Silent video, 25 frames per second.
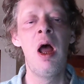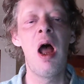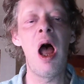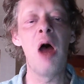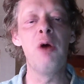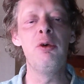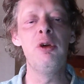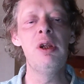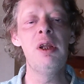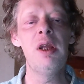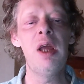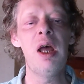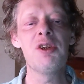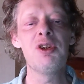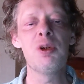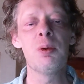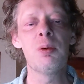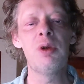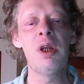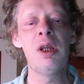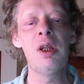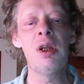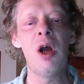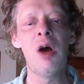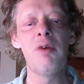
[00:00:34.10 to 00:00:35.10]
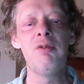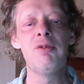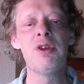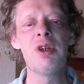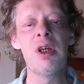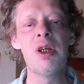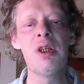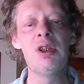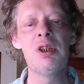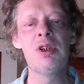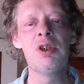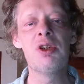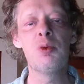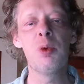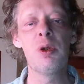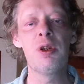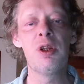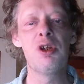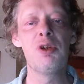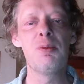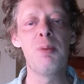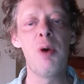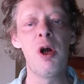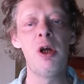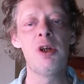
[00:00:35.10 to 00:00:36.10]
I really had some great conversations with
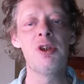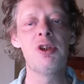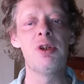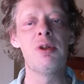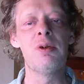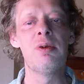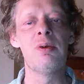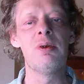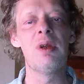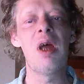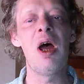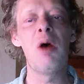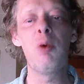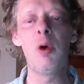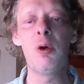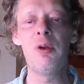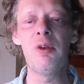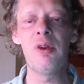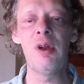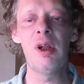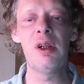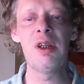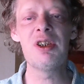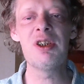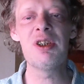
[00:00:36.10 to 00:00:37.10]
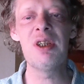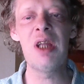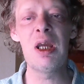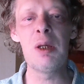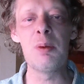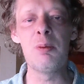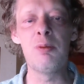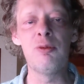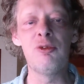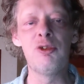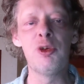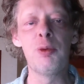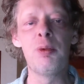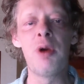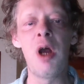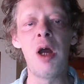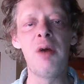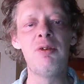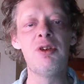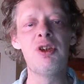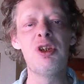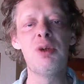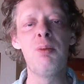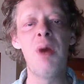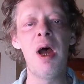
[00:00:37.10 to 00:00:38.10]
this person. I won't tell his name for
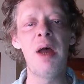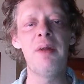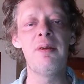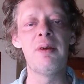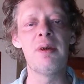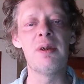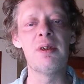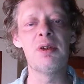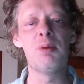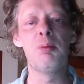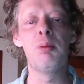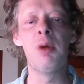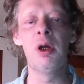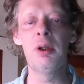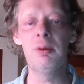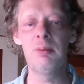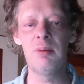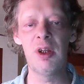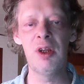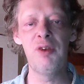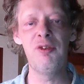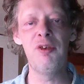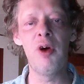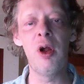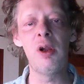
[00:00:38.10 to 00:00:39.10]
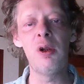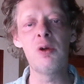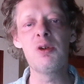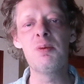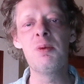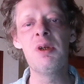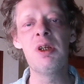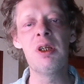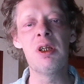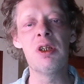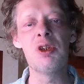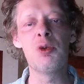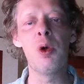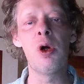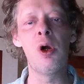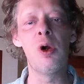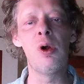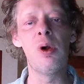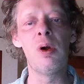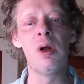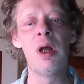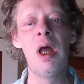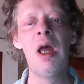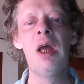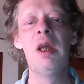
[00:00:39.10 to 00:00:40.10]
privacy matters, but he follows me as
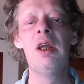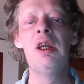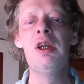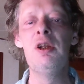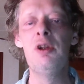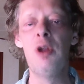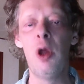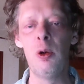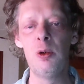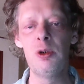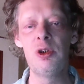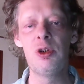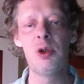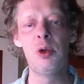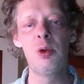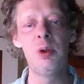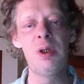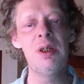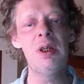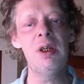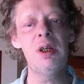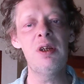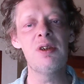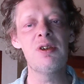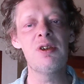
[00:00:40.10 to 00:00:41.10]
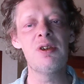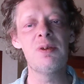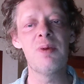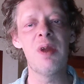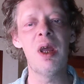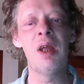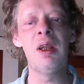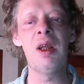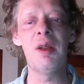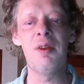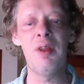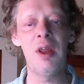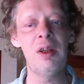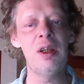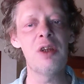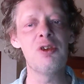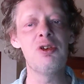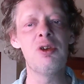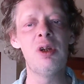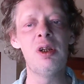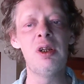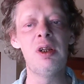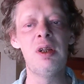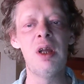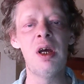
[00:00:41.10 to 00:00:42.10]
well. He knows who he is, and I think
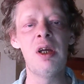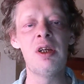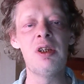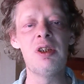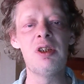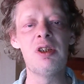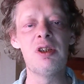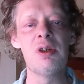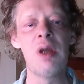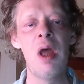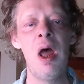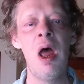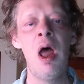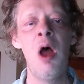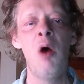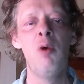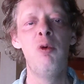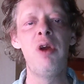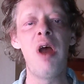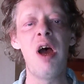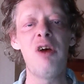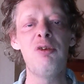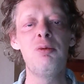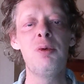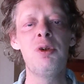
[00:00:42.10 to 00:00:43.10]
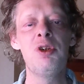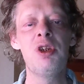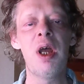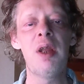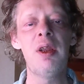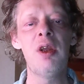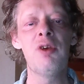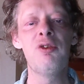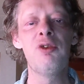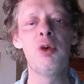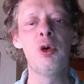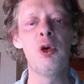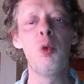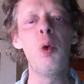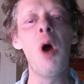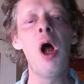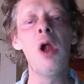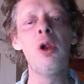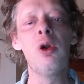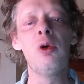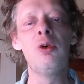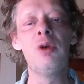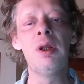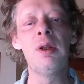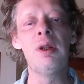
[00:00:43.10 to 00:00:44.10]
it's really nice. We have been chatting for a
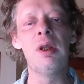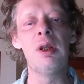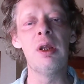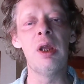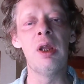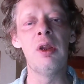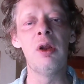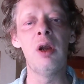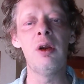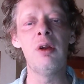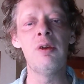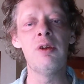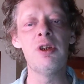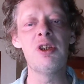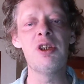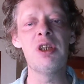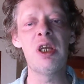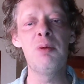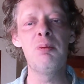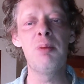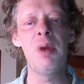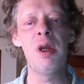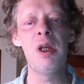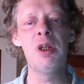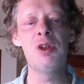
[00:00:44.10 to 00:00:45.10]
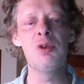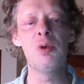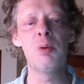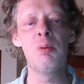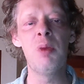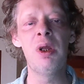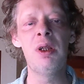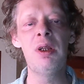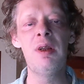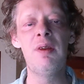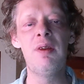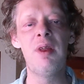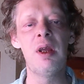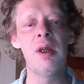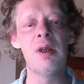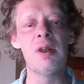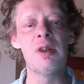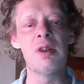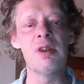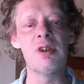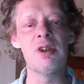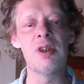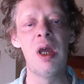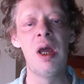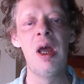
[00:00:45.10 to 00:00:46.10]
while already and are on the same page with many
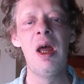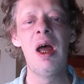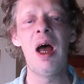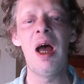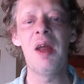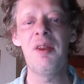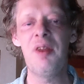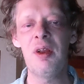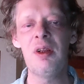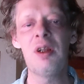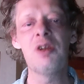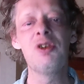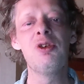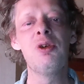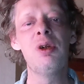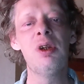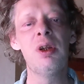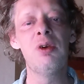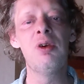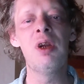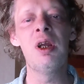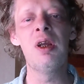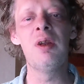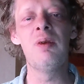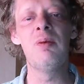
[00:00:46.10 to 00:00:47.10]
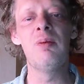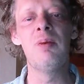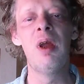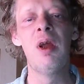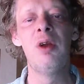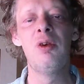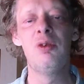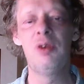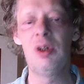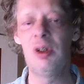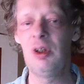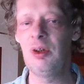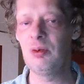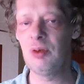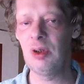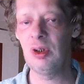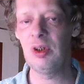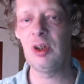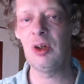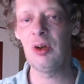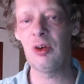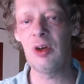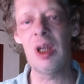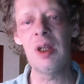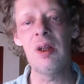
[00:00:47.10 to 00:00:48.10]
things. I think it's really great. Really,
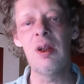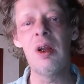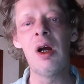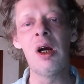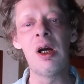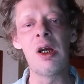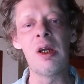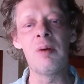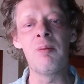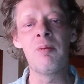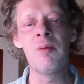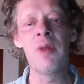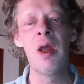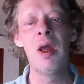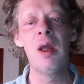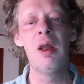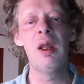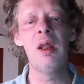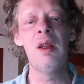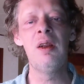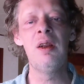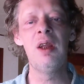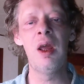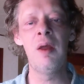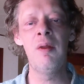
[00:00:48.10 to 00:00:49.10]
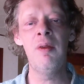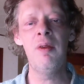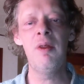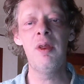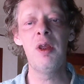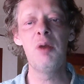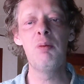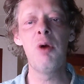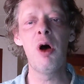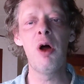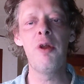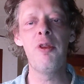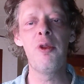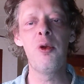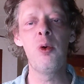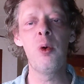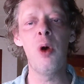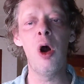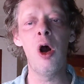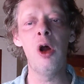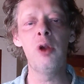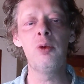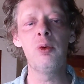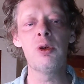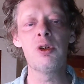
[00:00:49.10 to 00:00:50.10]
really a great guy. In the end, he bought
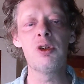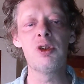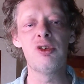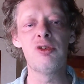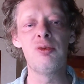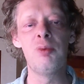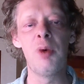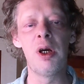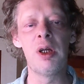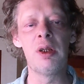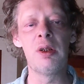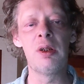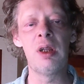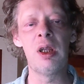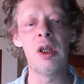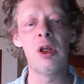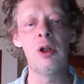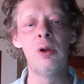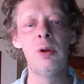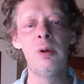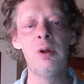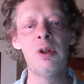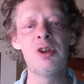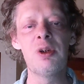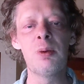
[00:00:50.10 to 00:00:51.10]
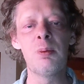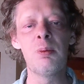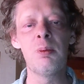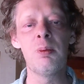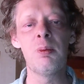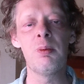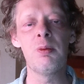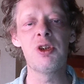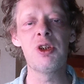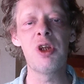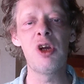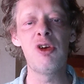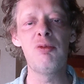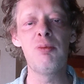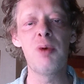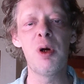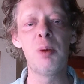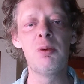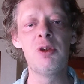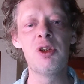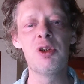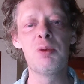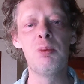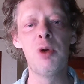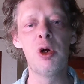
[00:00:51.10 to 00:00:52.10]
two artworks of mine, including some
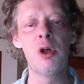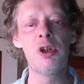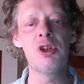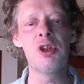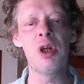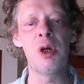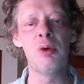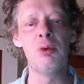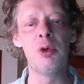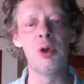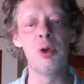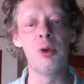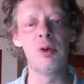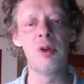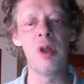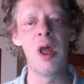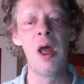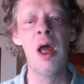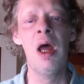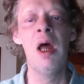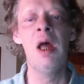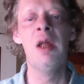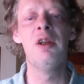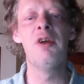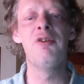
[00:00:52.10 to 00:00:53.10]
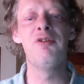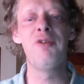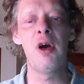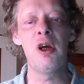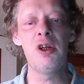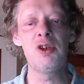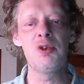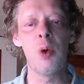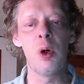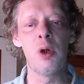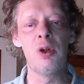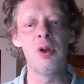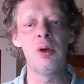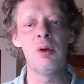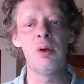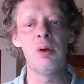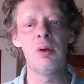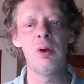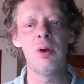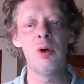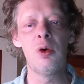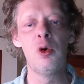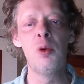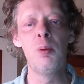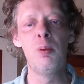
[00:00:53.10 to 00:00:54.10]
self-published books I wrote. The first one,
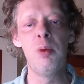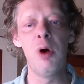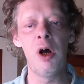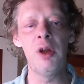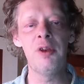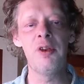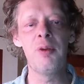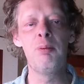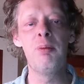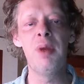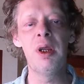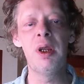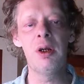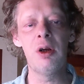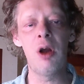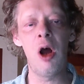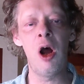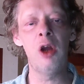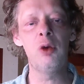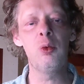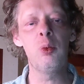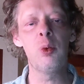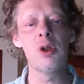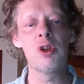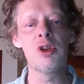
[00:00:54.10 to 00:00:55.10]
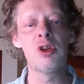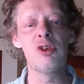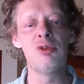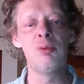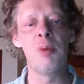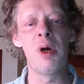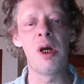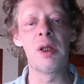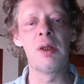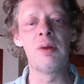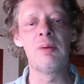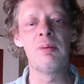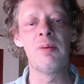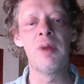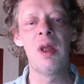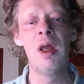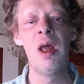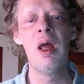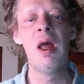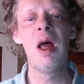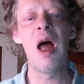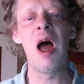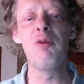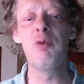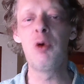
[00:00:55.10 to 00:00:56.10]
who bought bigger artworks of mine.
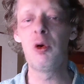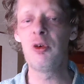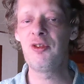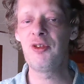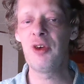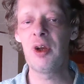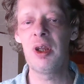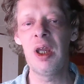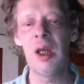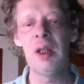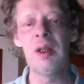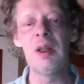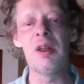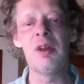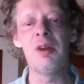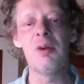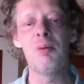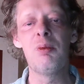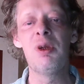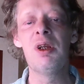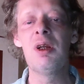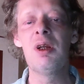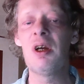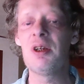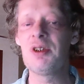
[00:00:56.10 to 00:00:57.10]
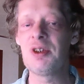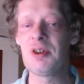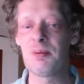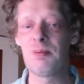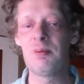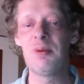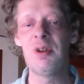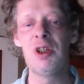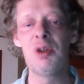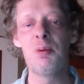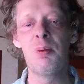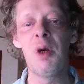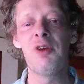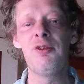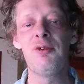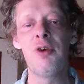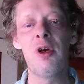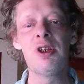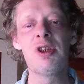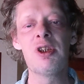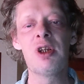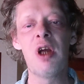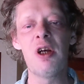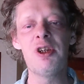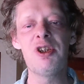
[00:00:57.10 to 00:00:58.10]
I won't forget it because he's my
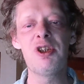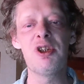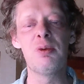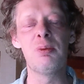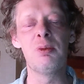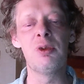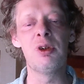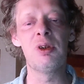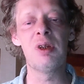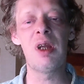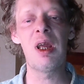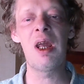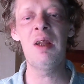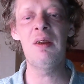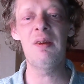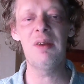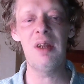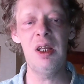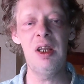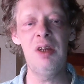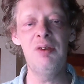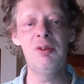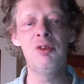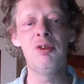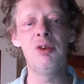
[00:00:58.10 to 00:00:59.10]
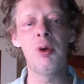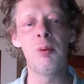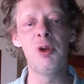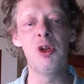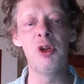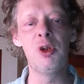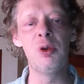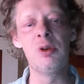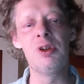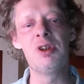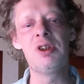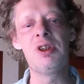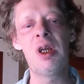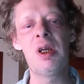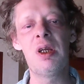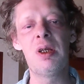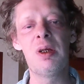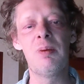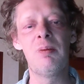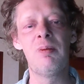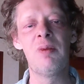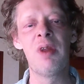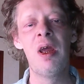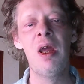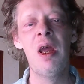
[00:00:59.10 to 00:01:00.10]
first customer and even from the
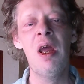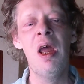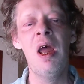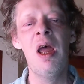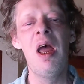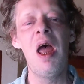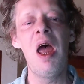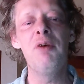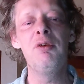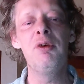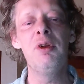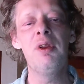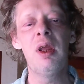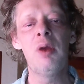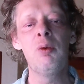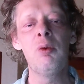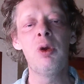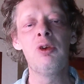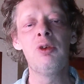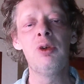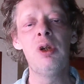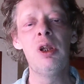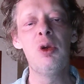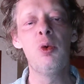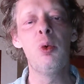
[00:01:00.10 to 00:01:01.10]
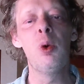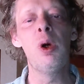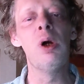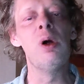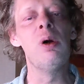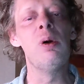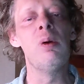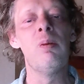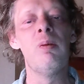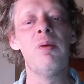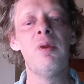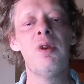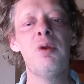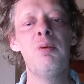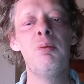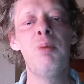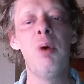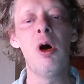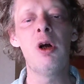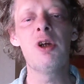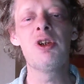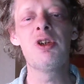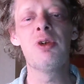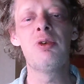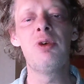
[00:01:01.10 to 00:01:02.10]
USA. Everything went really well. The
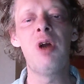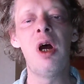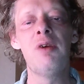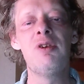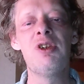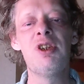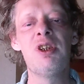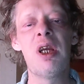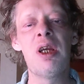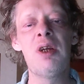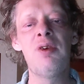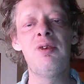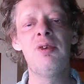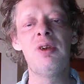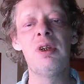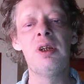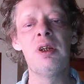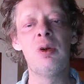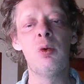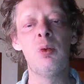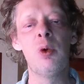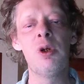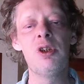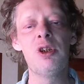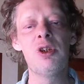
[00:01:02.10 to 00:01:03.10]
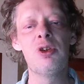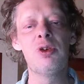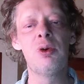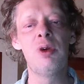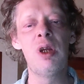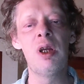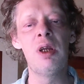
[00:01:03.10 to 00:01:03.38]
box arrived safely, which is